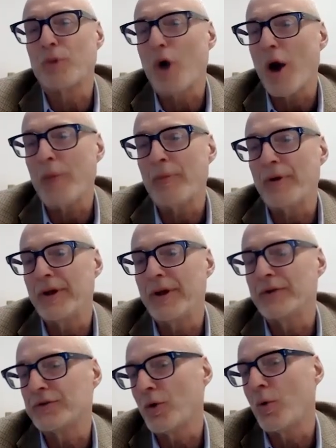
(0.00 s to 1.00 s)

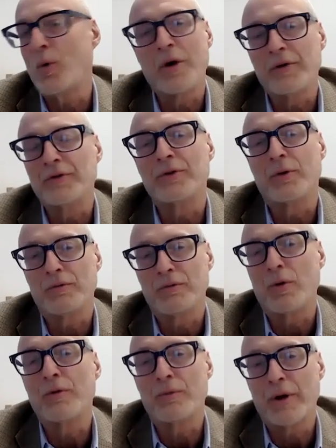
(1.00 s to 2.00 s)
property and so on and so
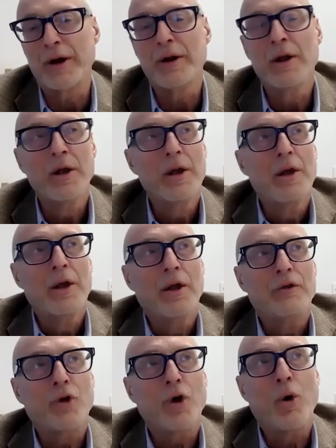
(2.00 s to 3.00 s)
forth, right?
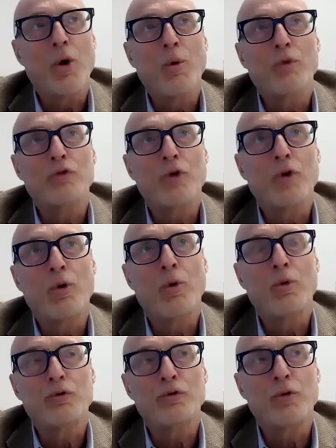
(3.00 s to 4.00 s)
So,
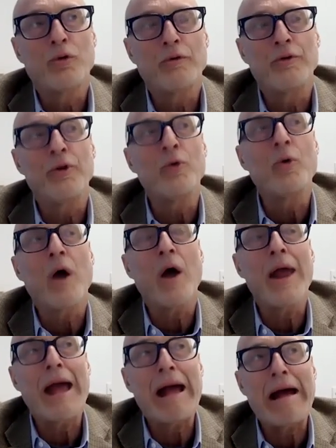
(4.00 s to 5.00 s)
so, so the view
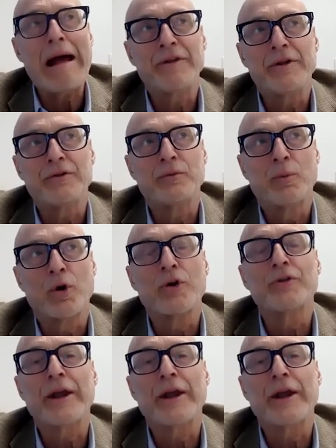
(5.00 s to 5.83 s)
I have is work